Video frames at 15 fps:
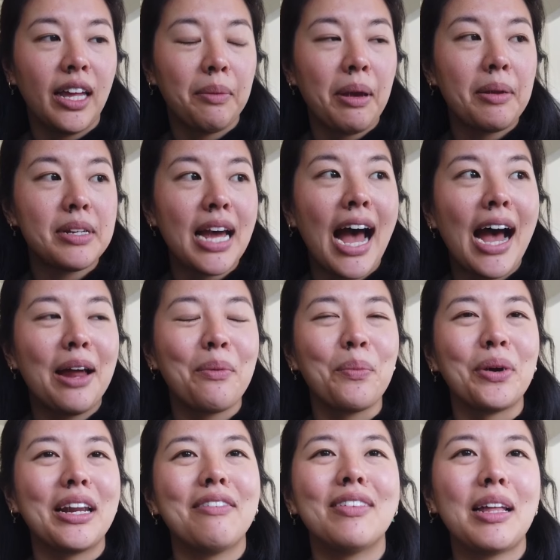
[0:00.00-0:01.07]
Like, my
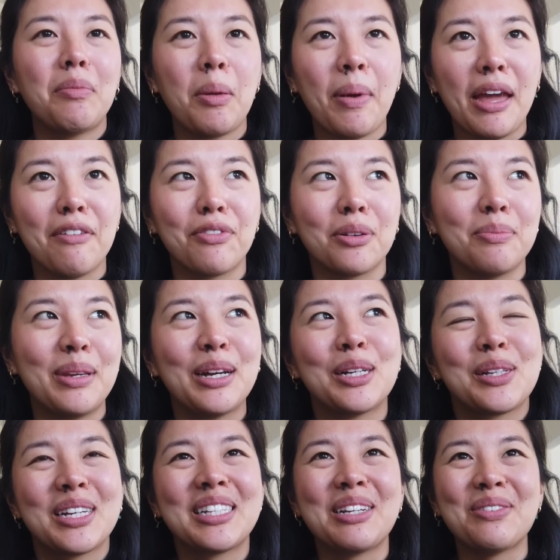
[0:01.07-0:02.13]
dad wouldn't even let me pay for
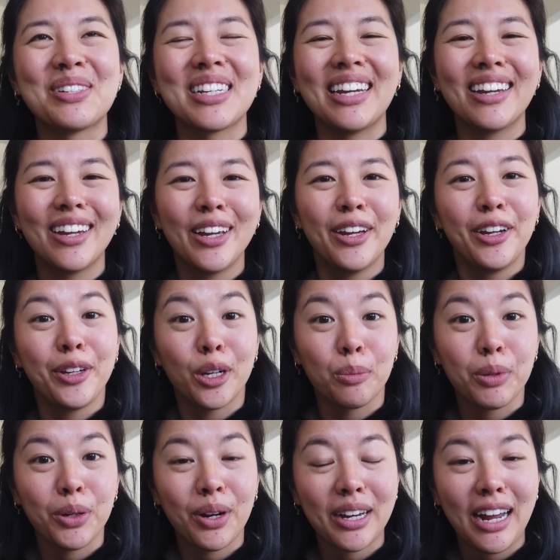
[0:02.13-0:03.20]
meals because he was like, you're
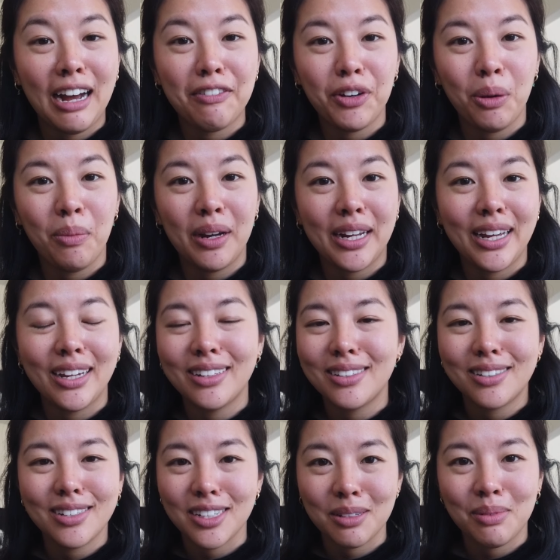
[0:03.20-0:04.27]
broke and have no
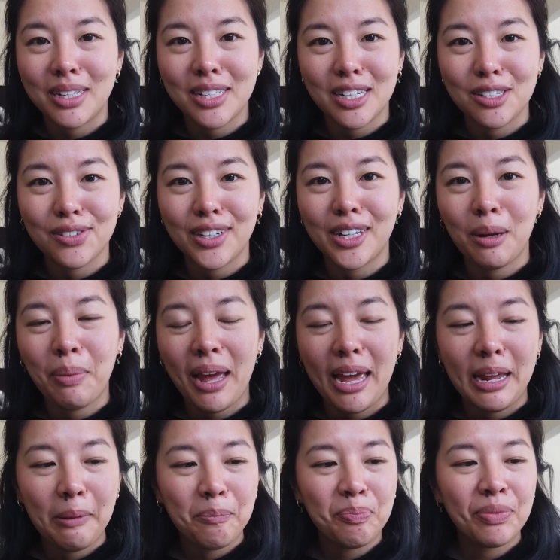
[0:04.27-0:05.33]
money. Doesn't make sense for you to
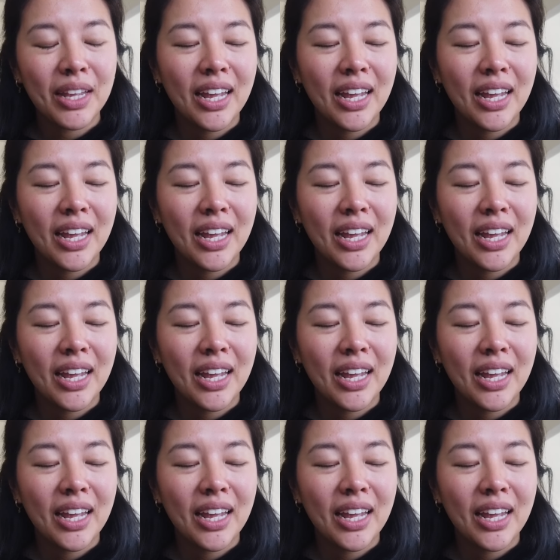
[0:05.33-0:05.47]
pay.